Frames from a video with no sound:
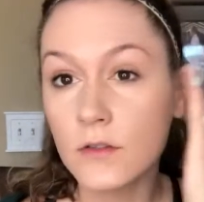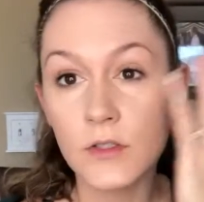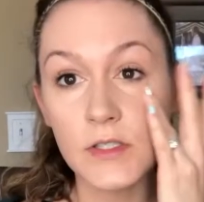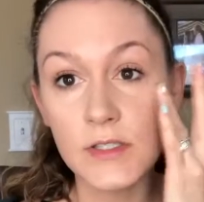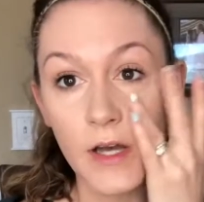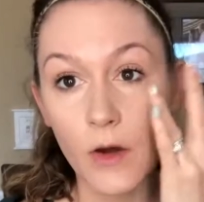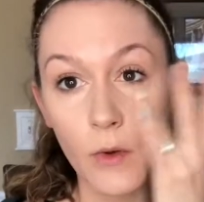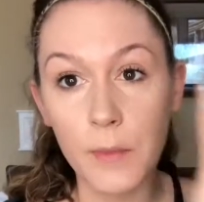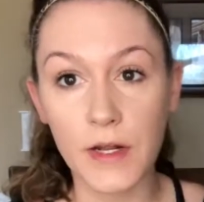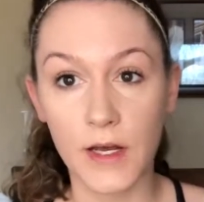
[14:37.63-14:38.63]
So this is how I
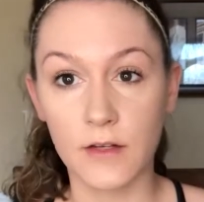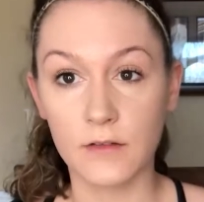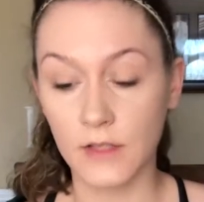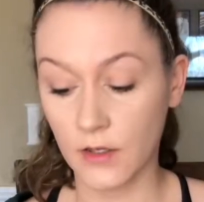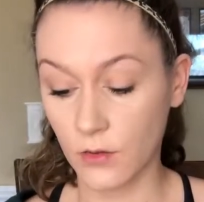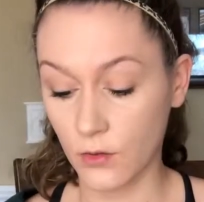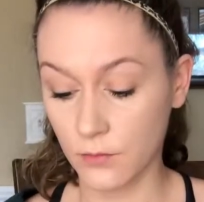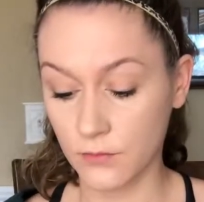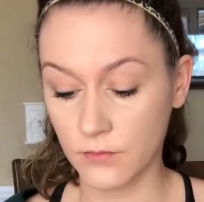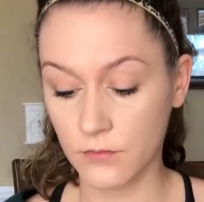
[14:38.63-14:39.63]
whip it on at
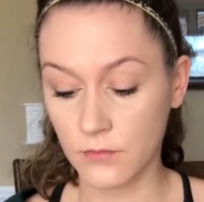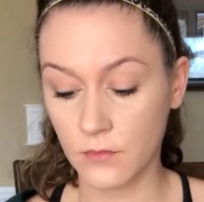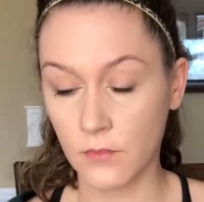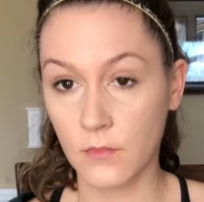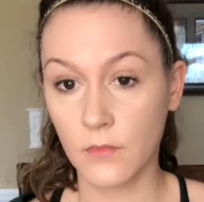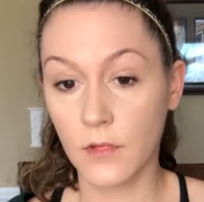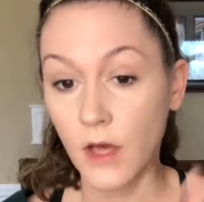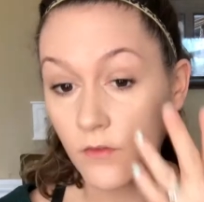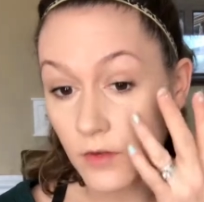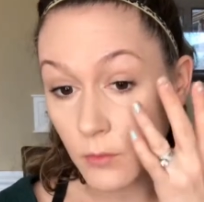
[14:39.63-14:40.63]
home
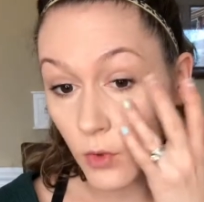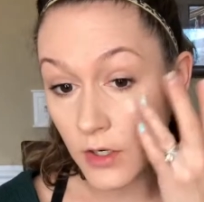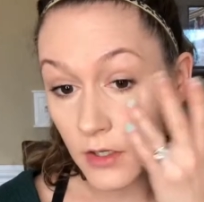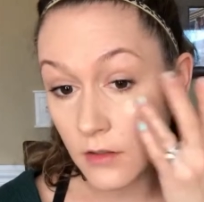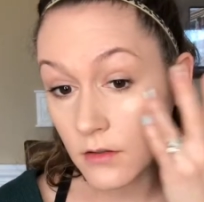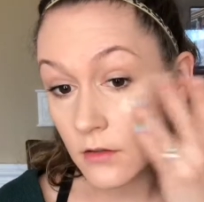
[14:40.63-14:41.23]
every morning.